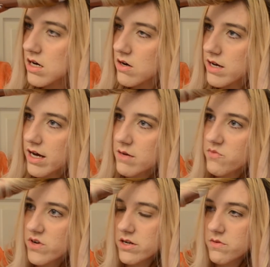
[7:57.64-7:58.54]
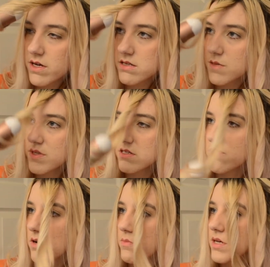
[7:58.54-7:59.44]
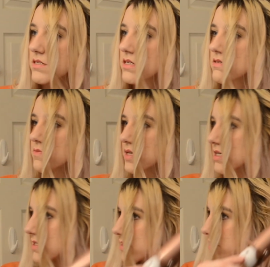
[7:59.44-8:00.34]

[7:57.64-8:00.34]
Okay, I'm redoing some of these front pieces because I